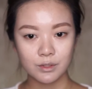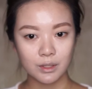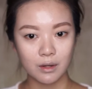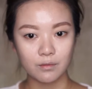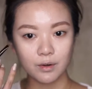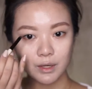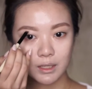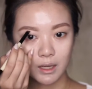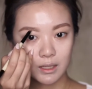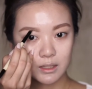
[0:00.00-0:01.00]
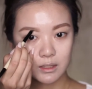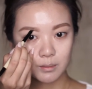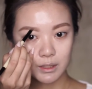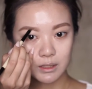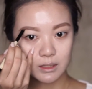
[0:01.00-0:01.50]
So yeah, very
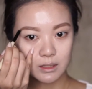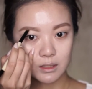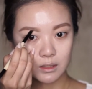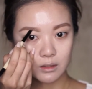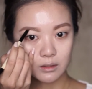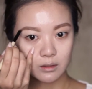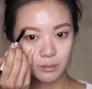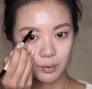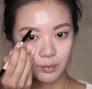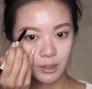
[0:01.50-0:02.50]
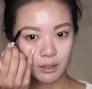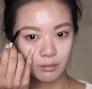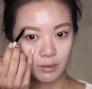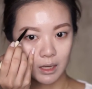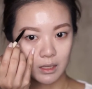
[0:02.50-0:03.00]
nice, but still
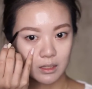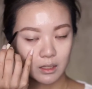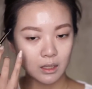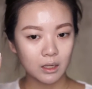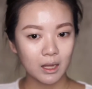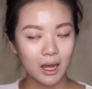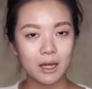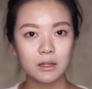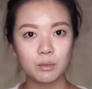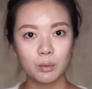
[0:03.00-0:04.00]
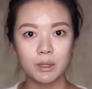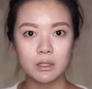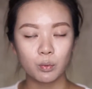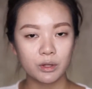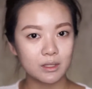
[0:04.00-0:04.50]
pretty red. At the
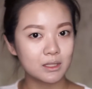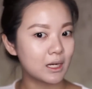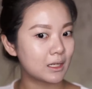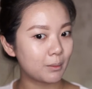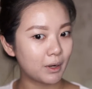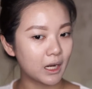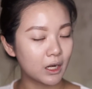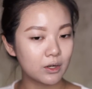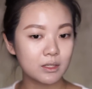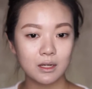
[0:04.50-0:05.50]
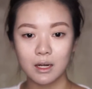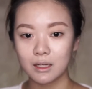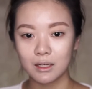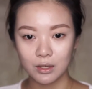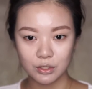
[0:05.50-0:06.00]
moment, with the state that my hair is in, I
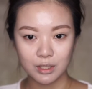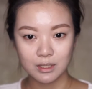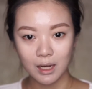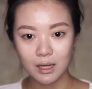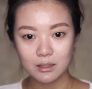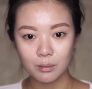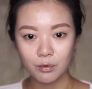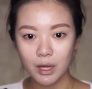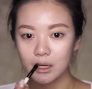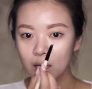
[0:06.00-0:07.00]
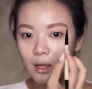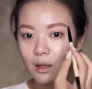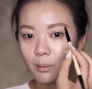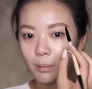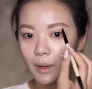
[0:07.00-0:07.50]
can actually take some red,
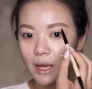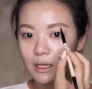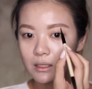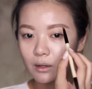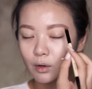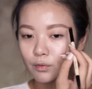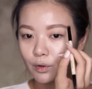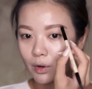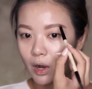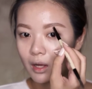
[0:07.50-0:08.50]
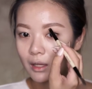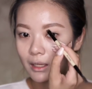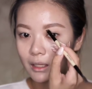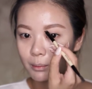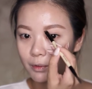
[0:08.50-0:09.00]
but overall,
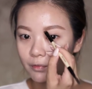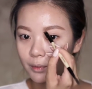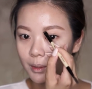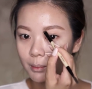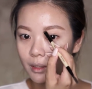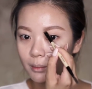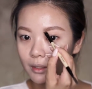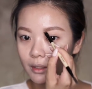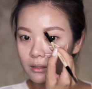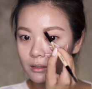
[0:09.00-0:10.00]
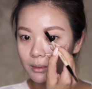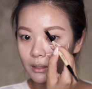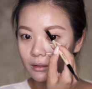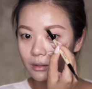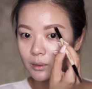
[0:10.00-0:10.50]
I kind of prefer my brow products to
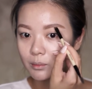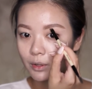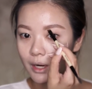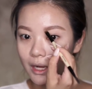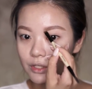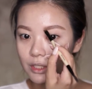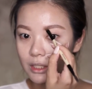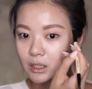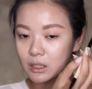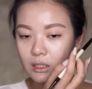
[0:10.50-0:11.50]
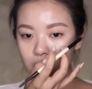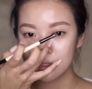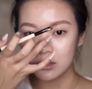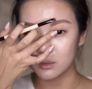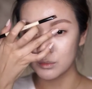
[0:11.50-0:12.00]
be a little bit more ashy.
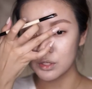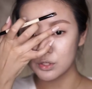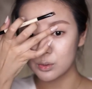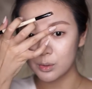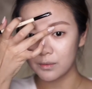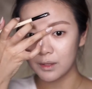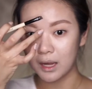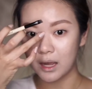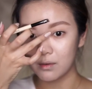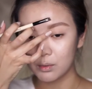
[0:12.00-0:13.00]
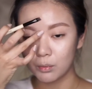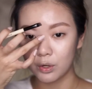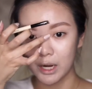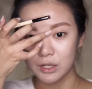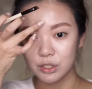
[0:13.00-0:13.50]
So I'm not sure if they have a
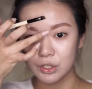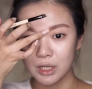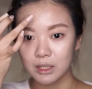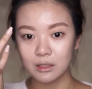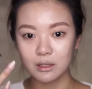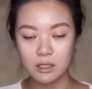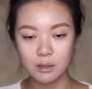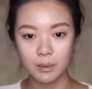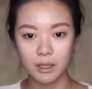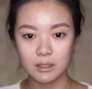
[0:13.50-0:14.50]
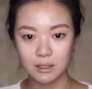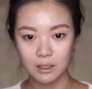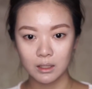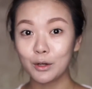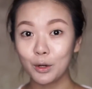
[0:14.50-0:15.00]
more ashy shade than this, but
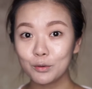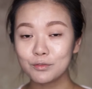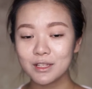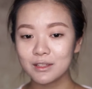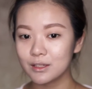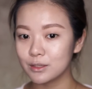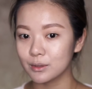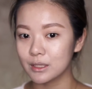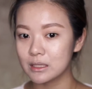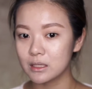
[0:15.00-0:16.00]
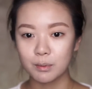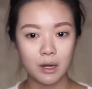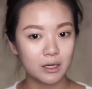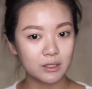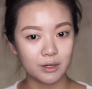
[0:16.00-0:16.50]
hopefully they do, because these
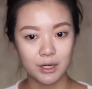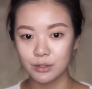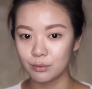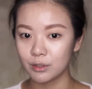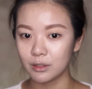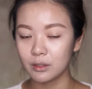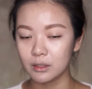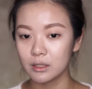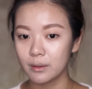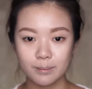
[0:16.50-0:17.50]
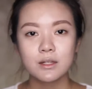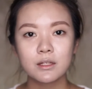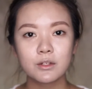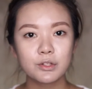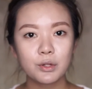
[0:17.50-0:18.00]
products are actually really good.
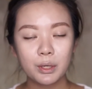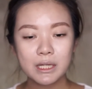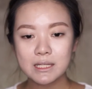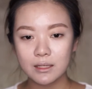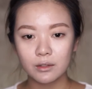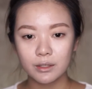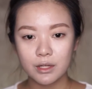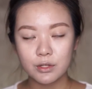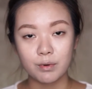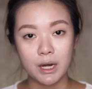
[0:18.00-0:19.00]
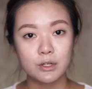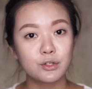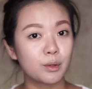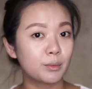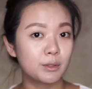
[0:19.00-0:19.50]
So there's no concealer in this
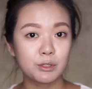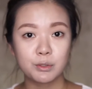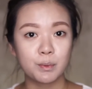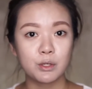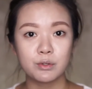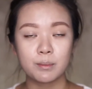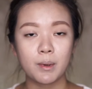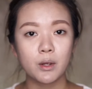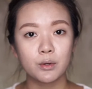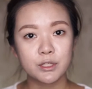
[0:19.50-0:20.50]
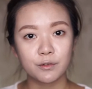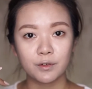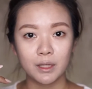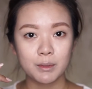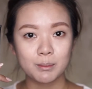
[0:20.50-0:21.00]
range, so I'm going to just be using my own to
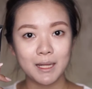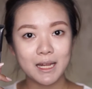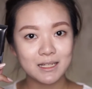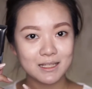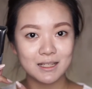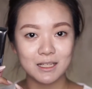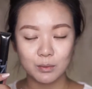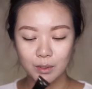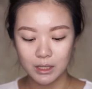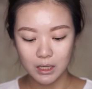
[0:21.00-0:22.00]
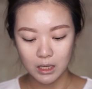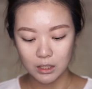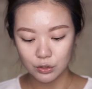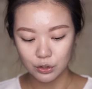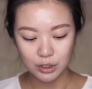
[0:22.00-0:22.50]
fill up the blanks. This one
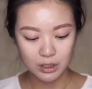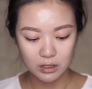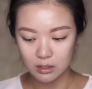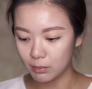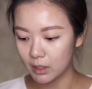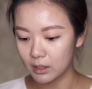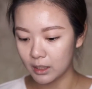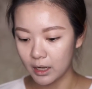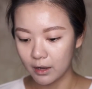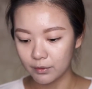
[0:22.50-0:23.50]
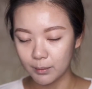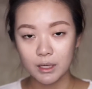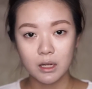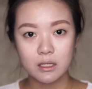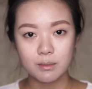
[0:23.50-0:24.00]
is just one that I have from
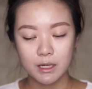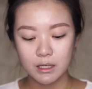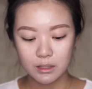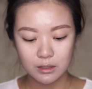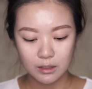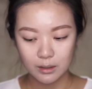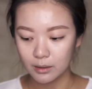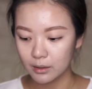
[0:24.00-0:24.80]
It Cosmetics.